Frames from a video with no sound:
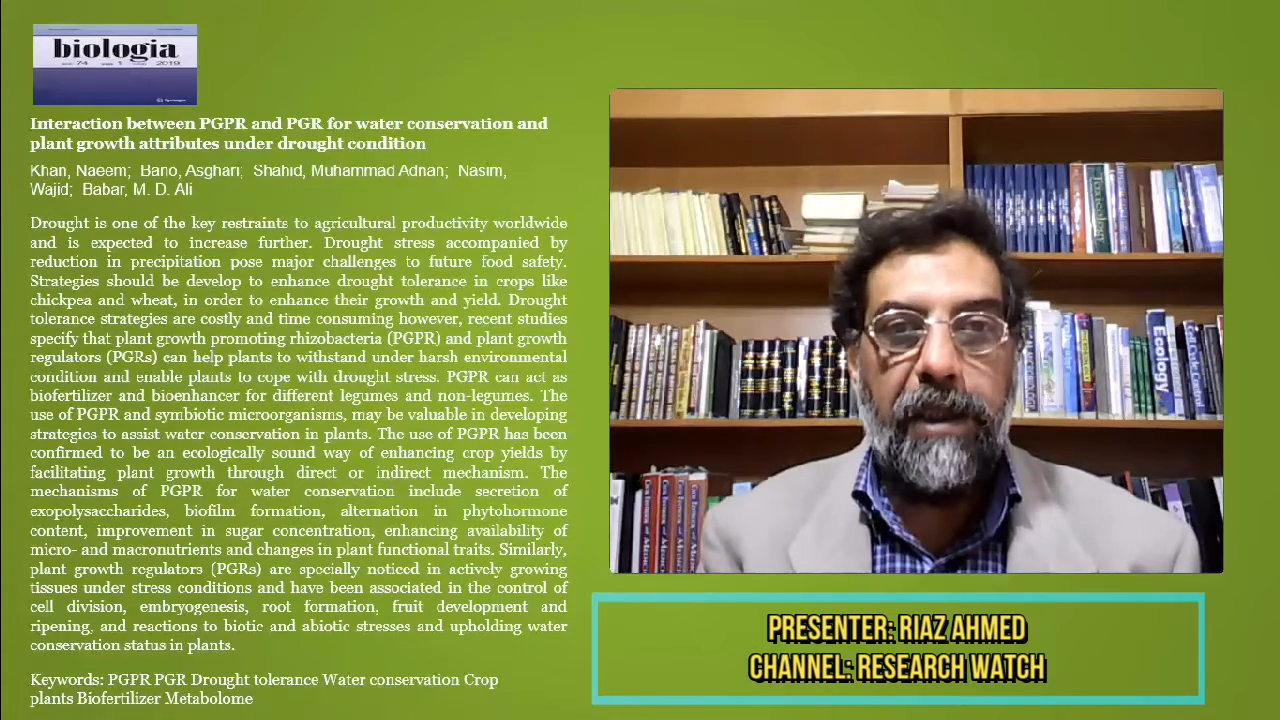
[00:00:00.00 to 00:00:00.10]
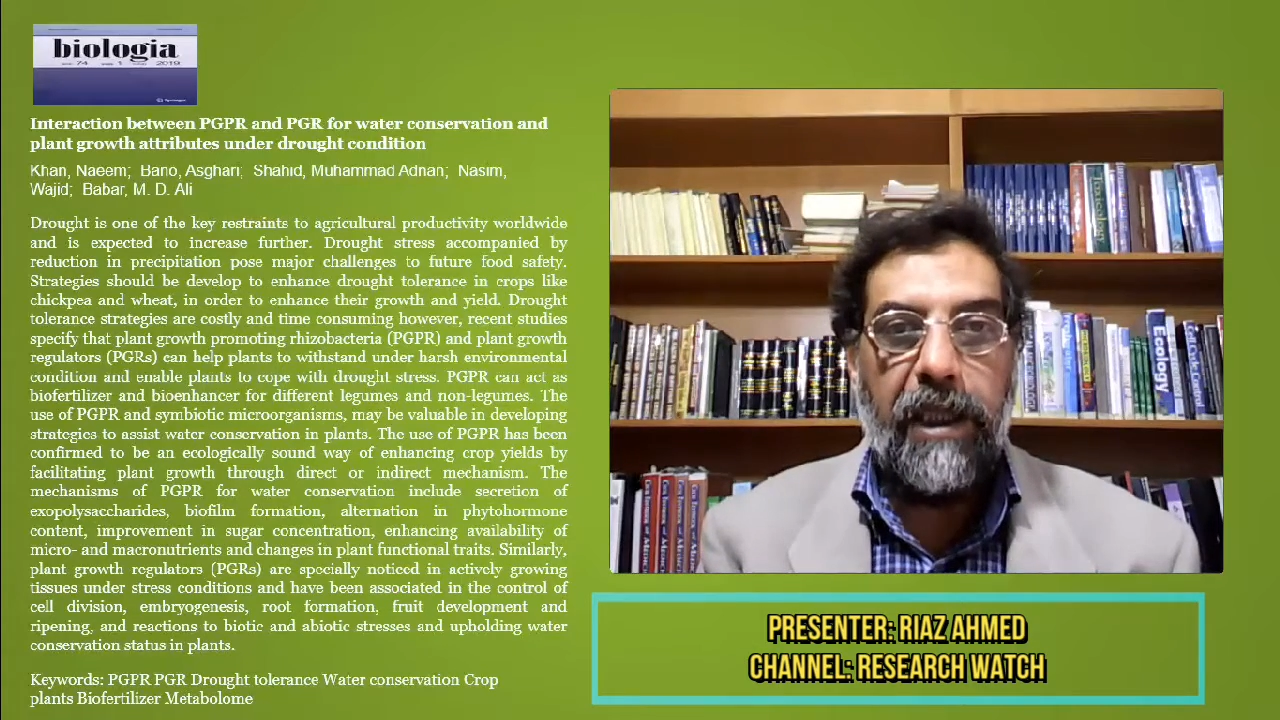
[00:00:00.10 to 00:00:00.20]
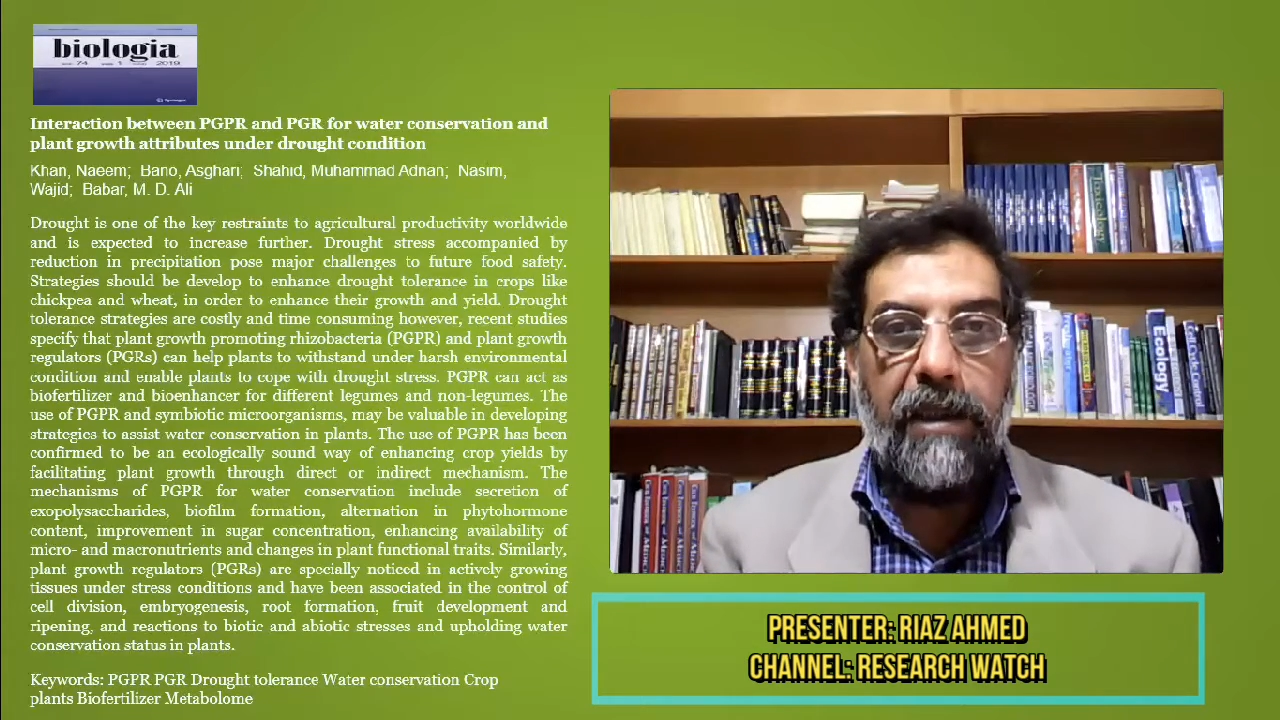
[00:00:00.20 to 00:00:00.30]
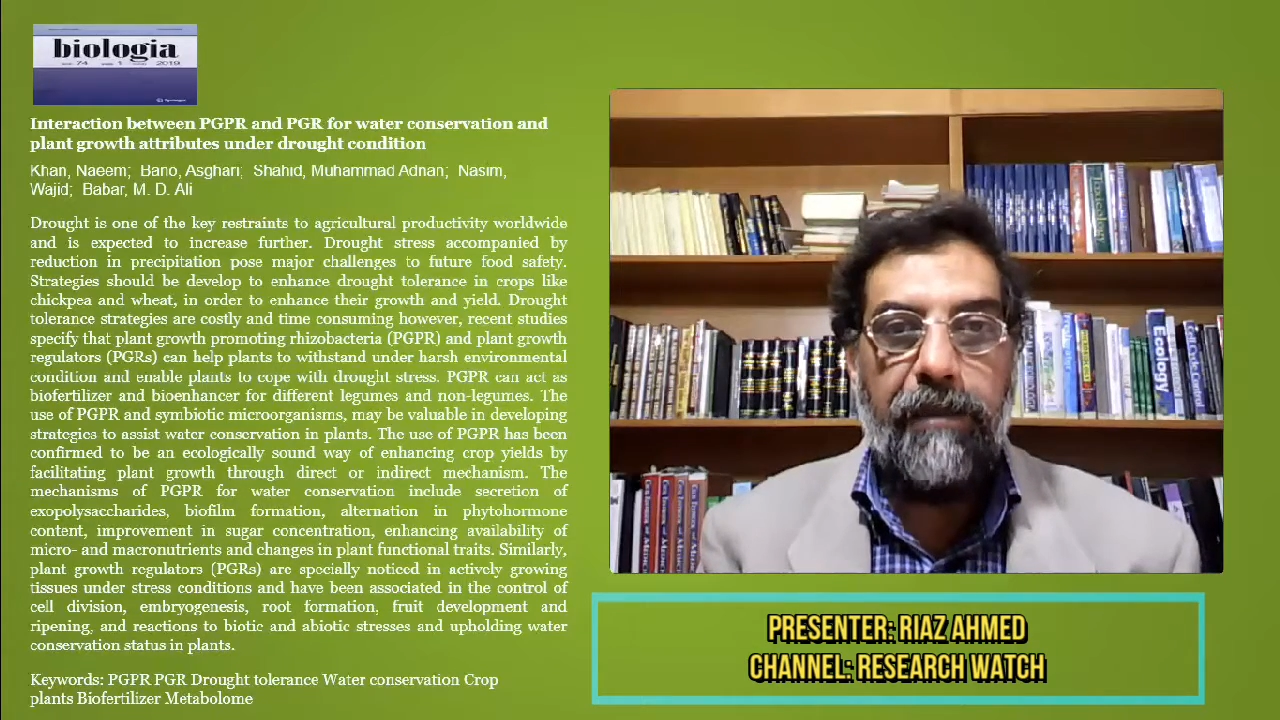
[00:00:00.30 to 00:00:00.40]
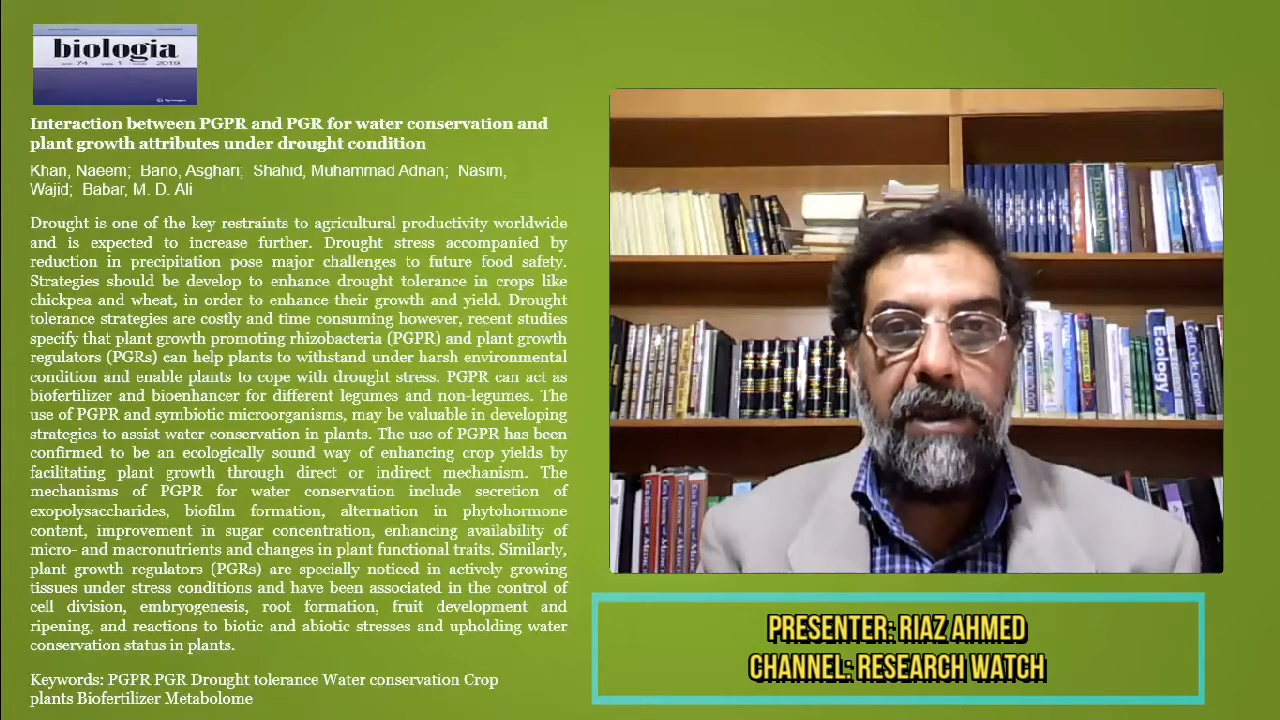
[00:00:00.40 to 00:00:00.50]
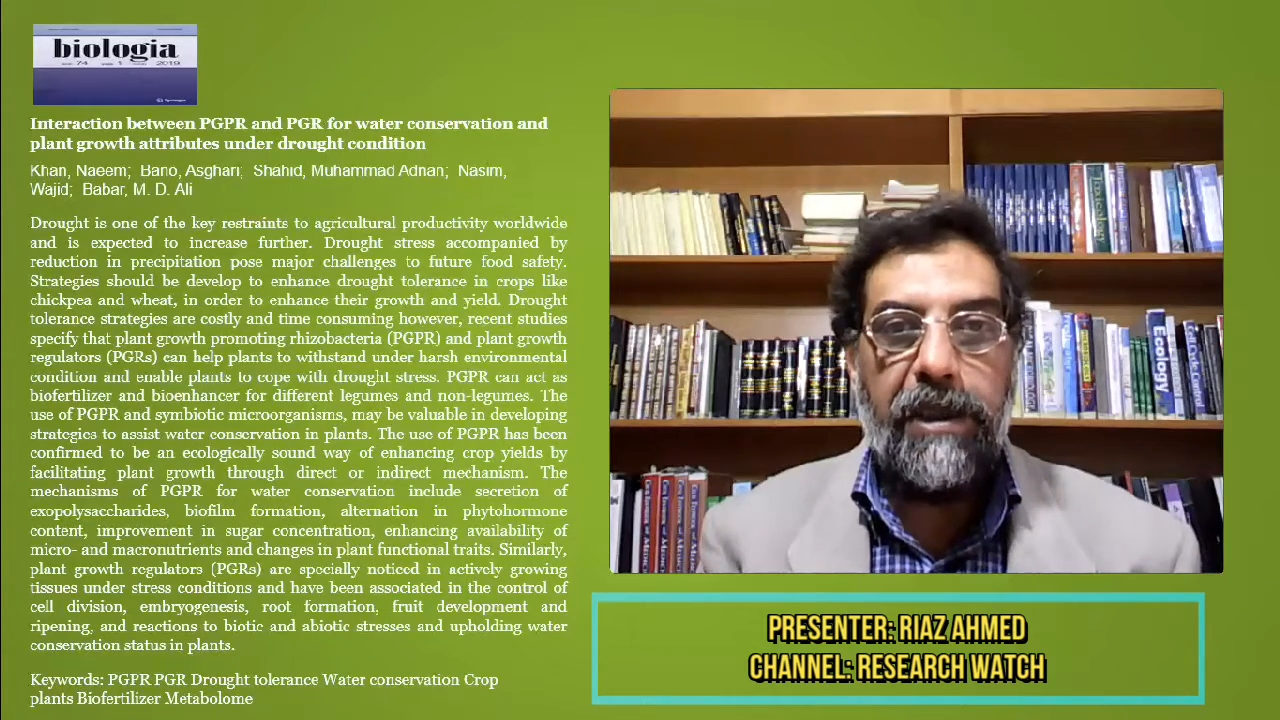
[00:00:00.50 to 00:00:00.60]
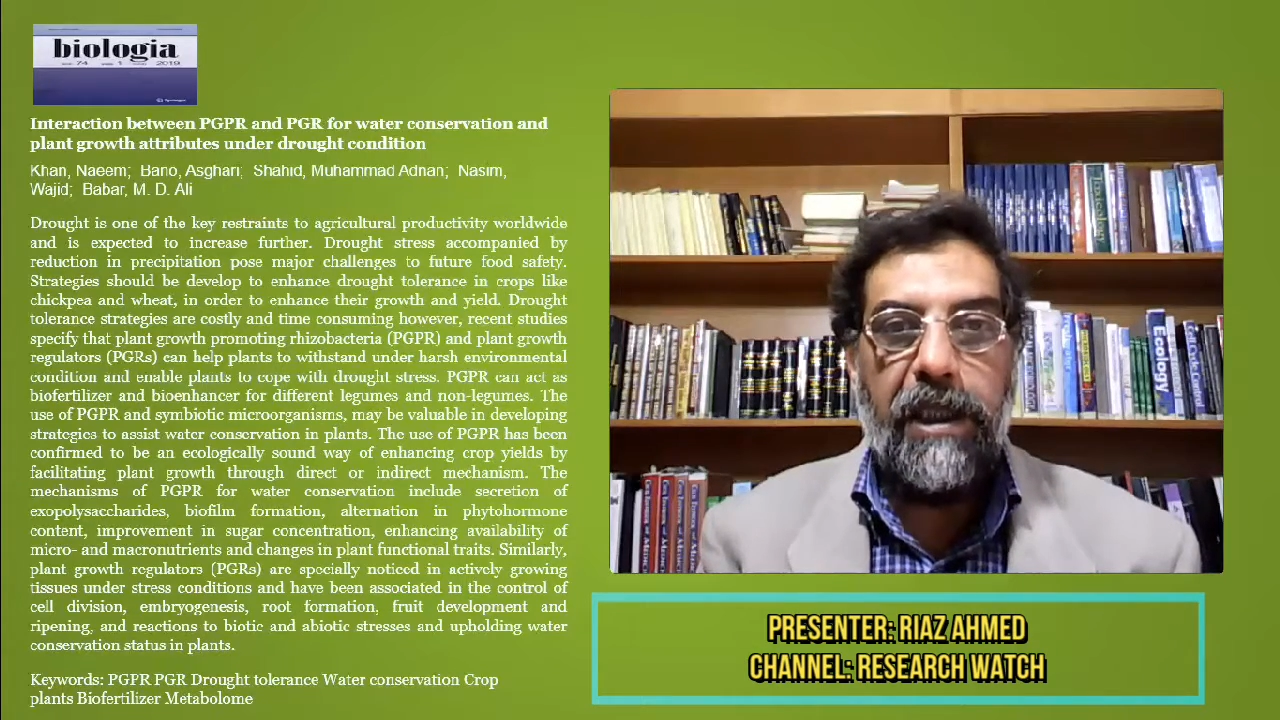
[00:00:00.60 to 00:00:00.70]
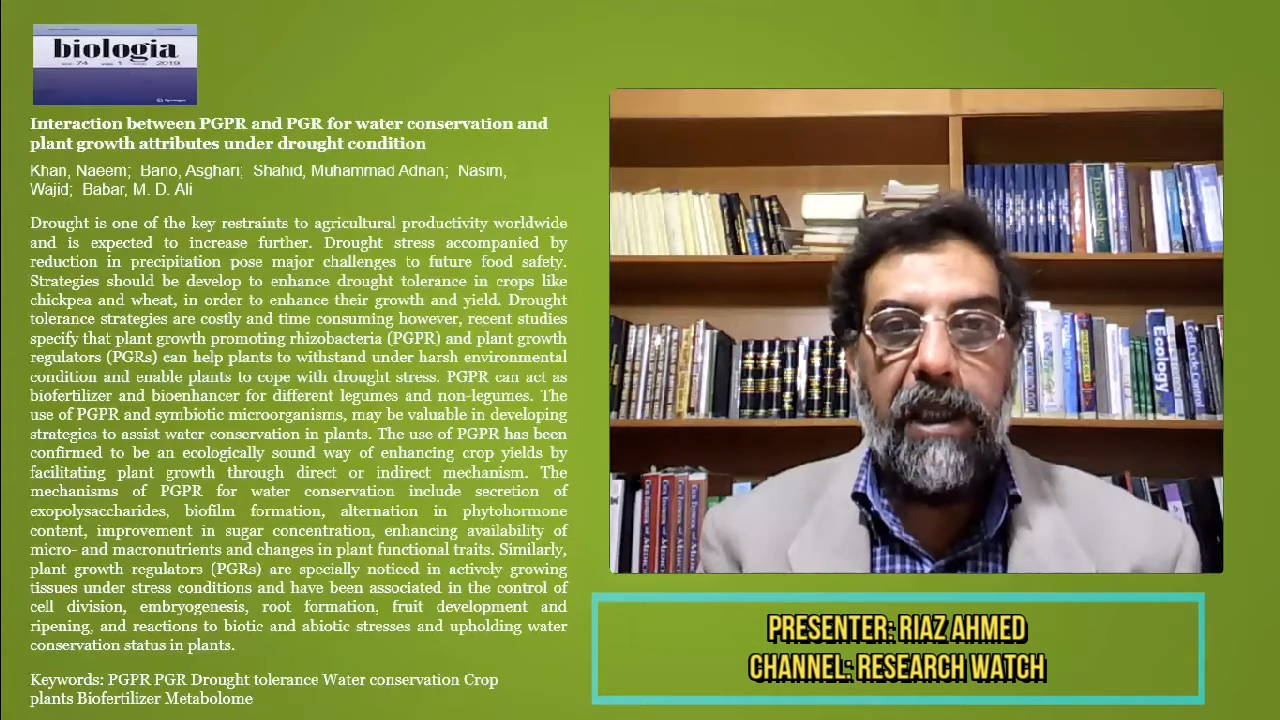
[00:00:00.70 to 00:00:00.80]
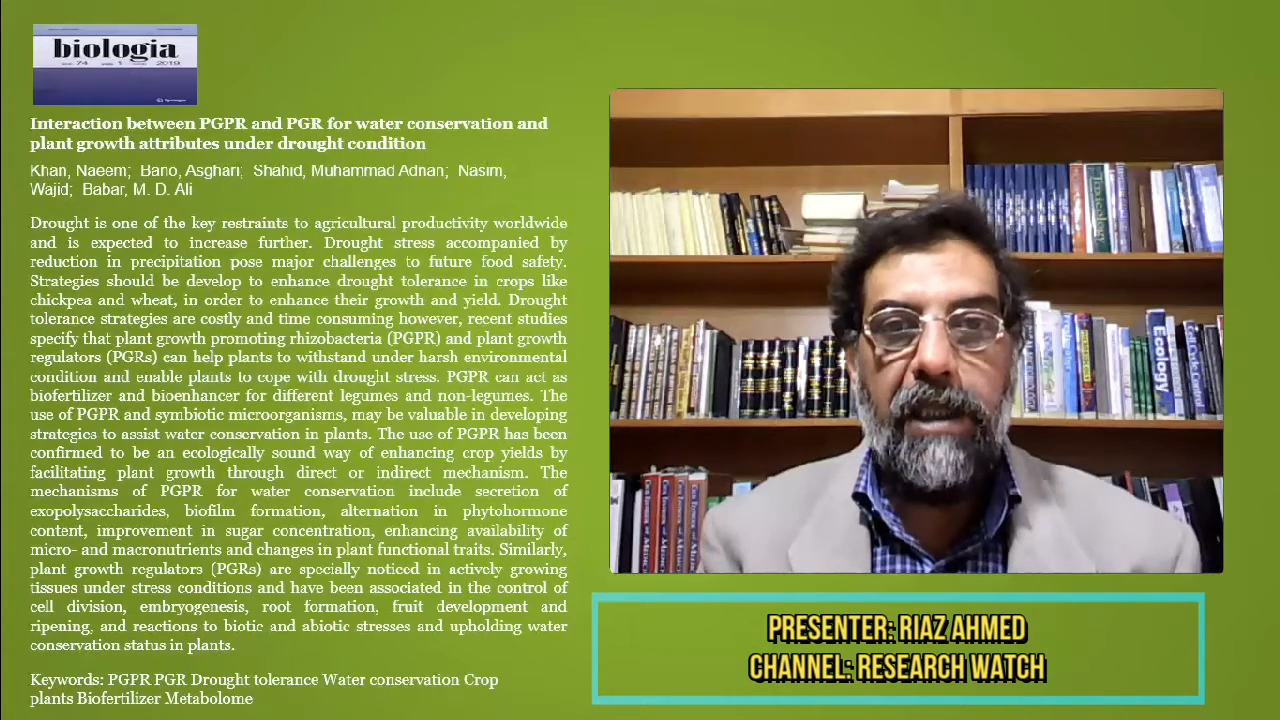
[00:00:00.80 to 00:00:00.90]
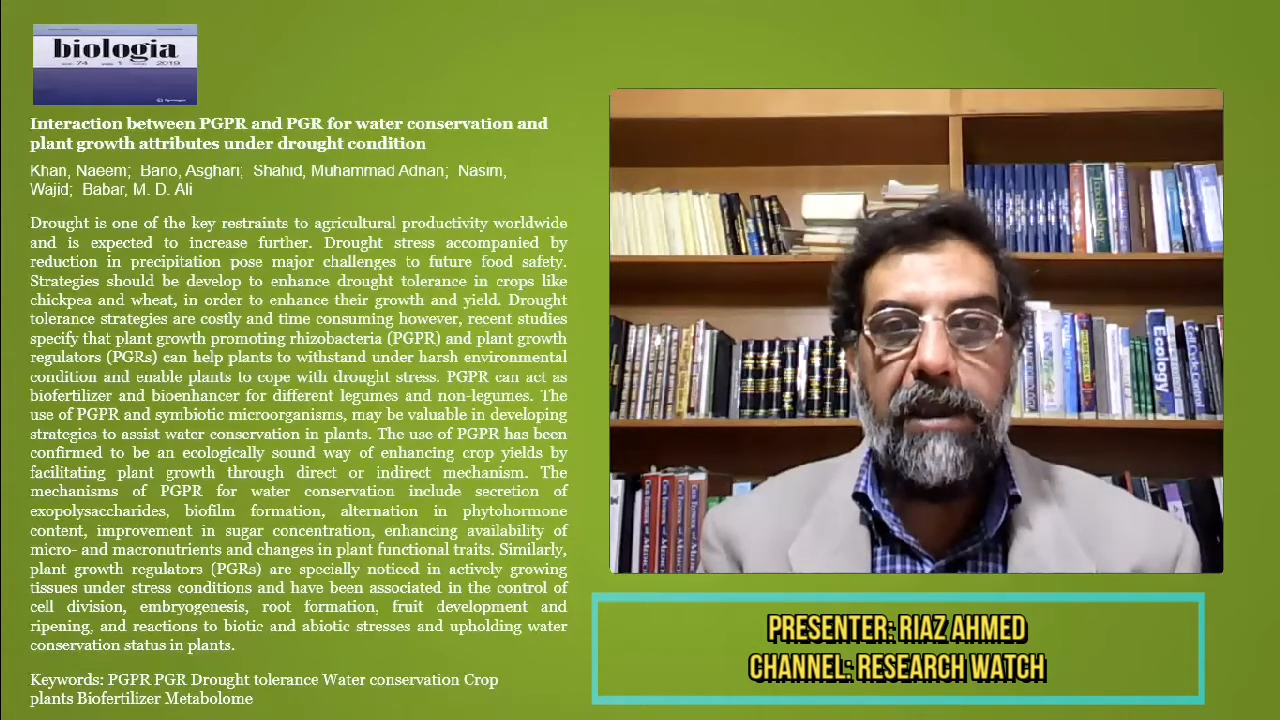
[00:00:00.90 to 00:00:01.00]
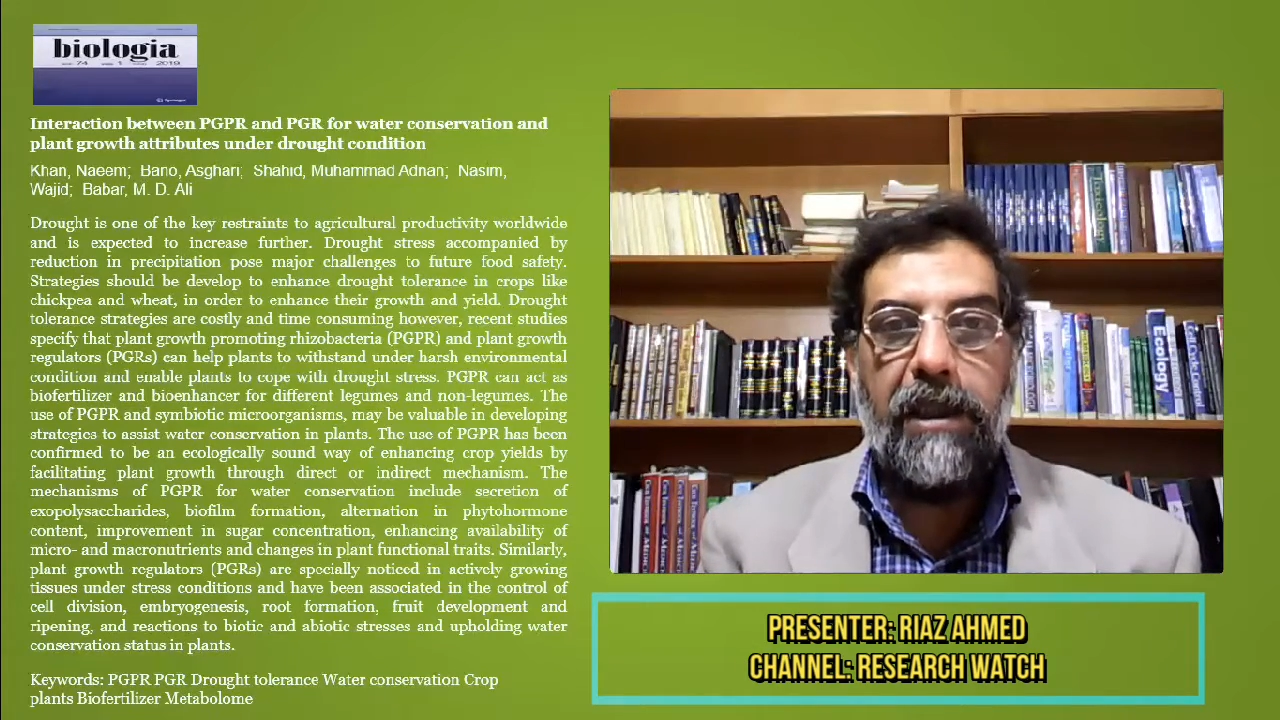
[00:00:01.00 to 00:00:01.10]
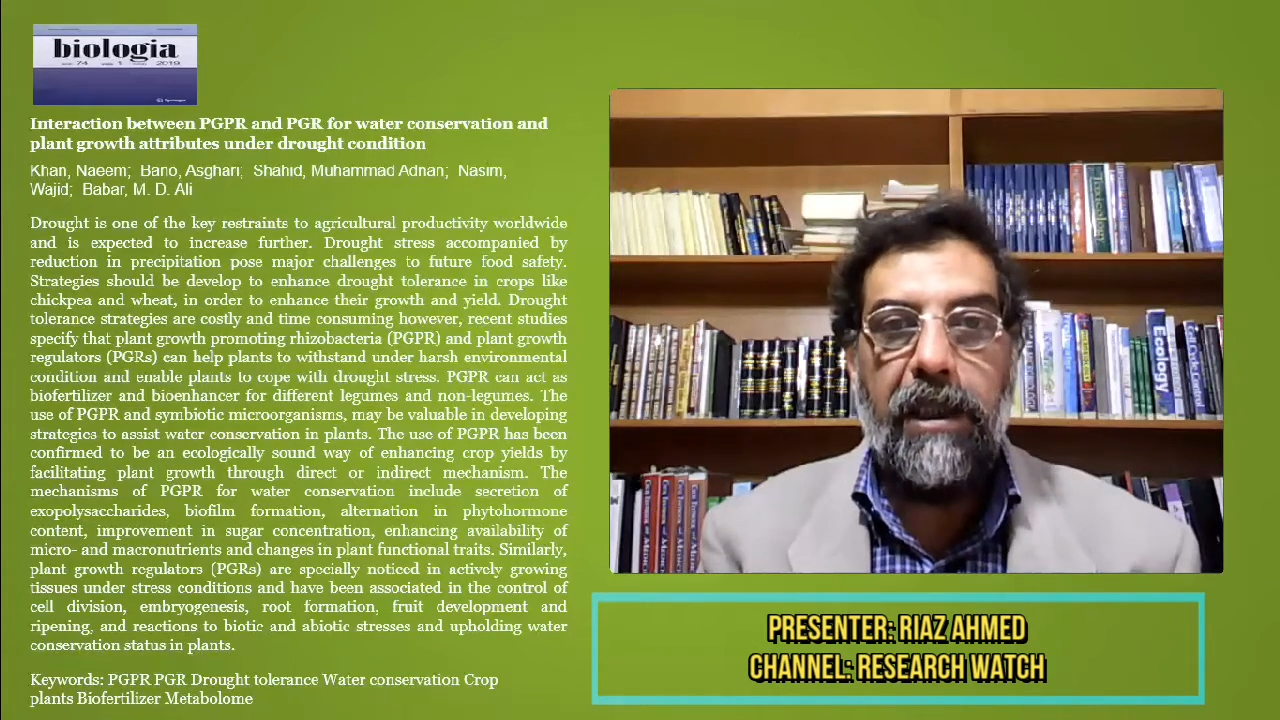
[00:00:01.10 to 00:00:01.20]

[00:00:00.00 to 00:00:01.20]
that the P G Rs